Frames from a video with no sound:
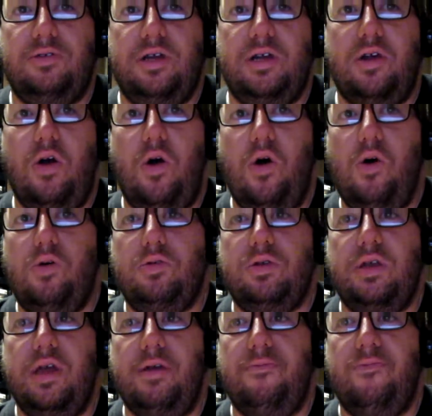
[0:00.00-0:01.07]
like all
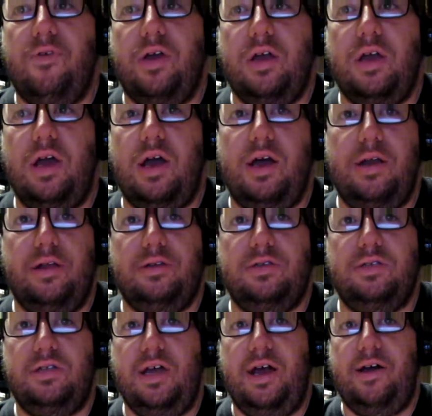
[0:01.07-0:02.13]
different kind of
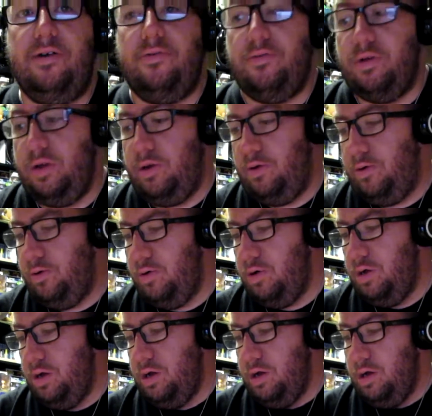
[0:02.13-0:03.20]
style, you
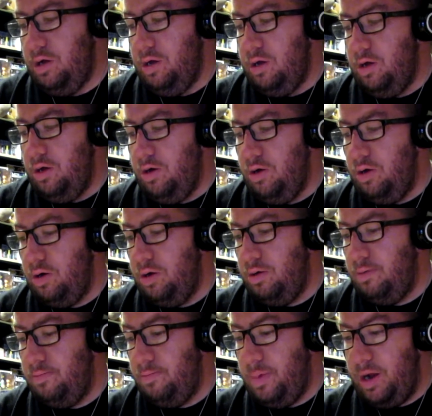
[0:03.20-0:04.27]
know.
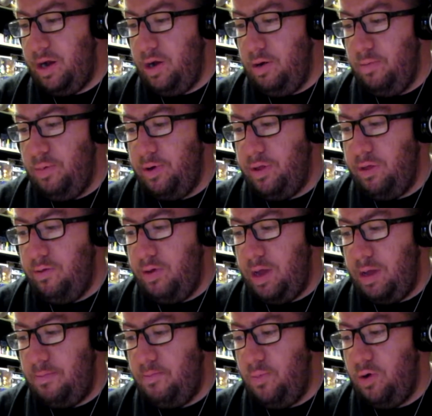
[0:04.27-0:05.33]
Um, my number three,
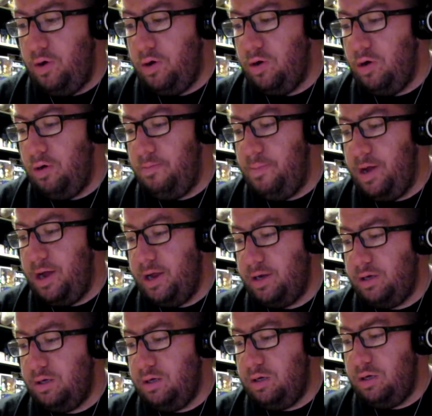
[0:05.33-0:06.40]
Mortal Kombat
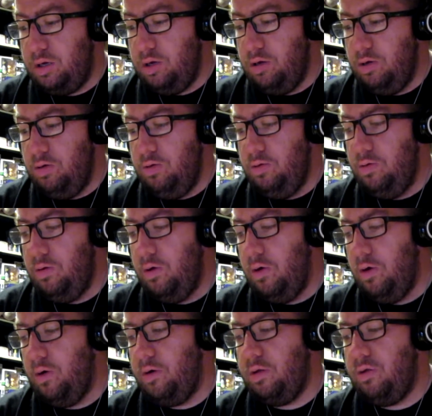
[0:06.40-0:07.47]
two
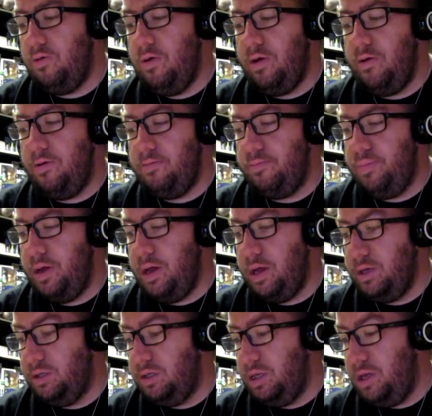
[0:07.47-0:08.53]
or three on
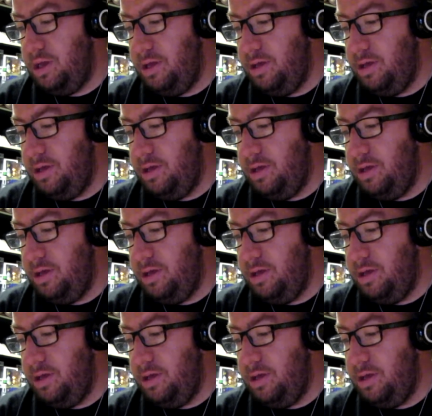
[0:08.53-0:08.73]
PC.